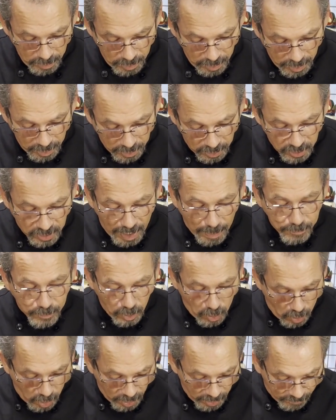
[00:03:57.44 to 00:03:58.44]
And to stop the
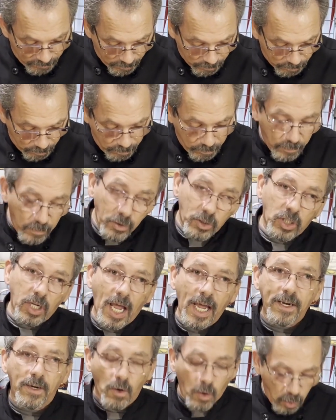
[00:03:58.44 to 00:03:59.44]
garlic from
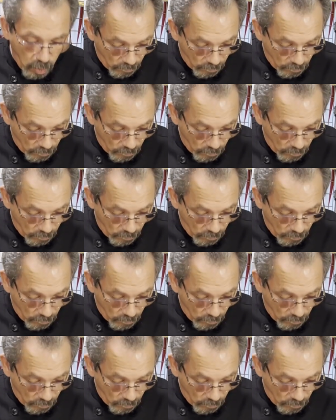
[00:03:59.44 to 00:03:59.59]
sliding all